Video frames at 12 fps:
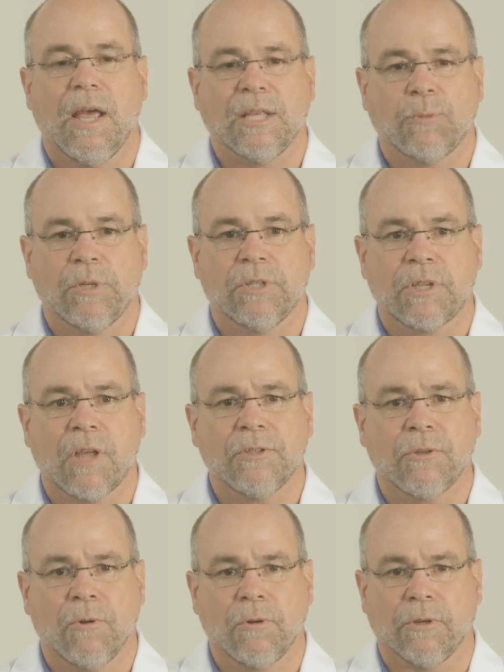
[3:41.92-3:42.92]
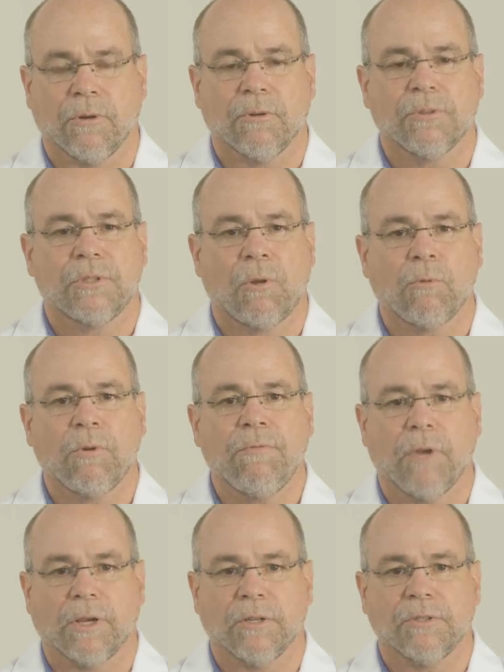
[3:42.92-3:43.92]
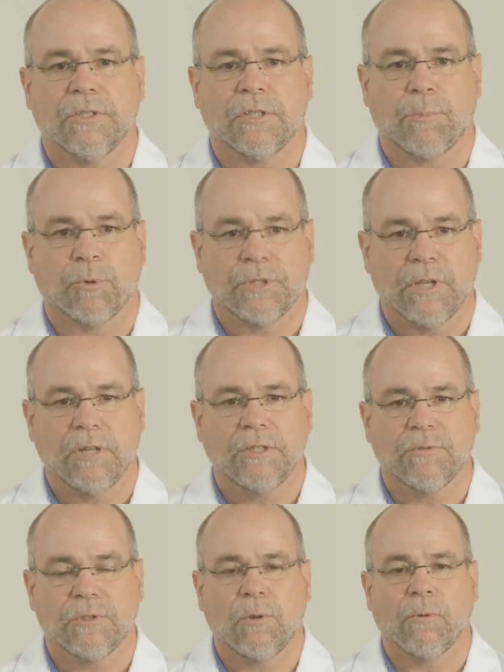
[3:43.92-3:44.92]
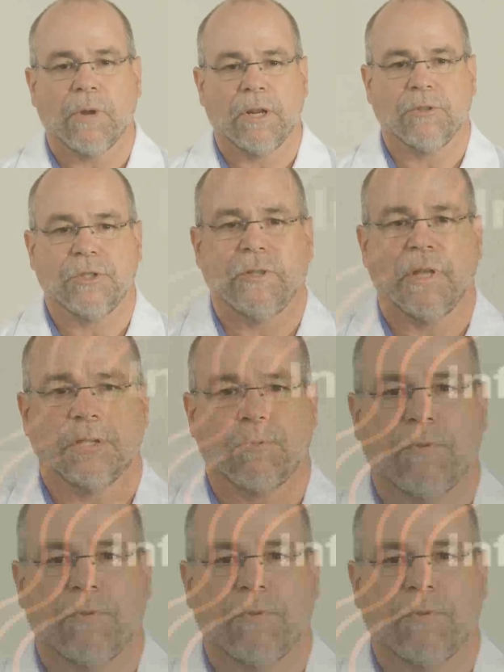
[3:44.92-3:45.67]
As we discussed earlier, solar reflectance is the percentage of solar energy that is